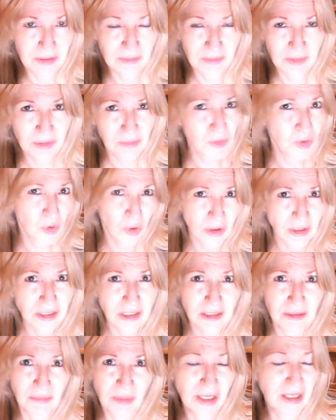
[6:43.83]
some
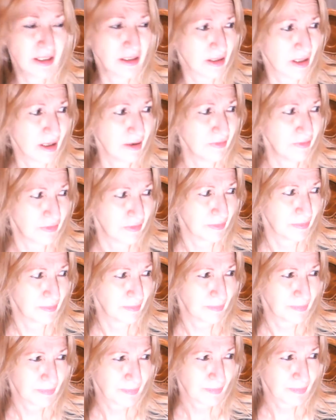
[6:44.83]
choices made in love
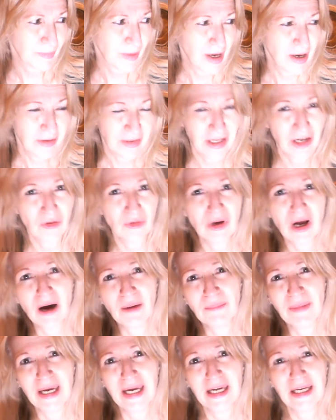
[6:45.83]
that are not
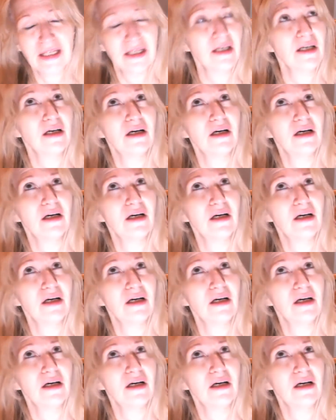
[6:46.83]
made,